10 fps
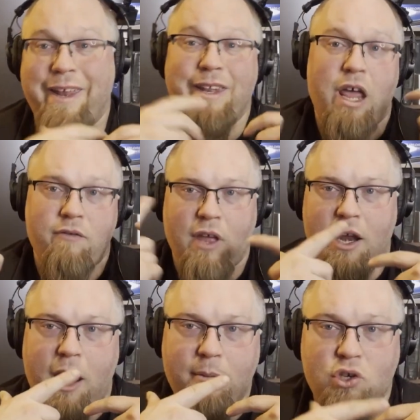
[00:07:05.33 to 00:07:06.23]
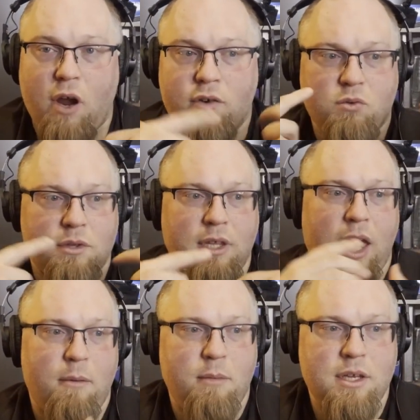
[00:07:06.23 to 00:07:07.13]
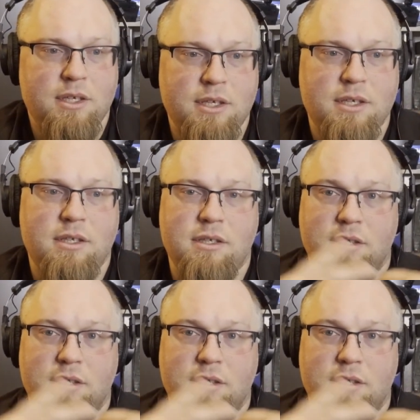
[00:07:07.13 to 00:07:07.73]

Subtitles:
They have dynamic drivers. What that means is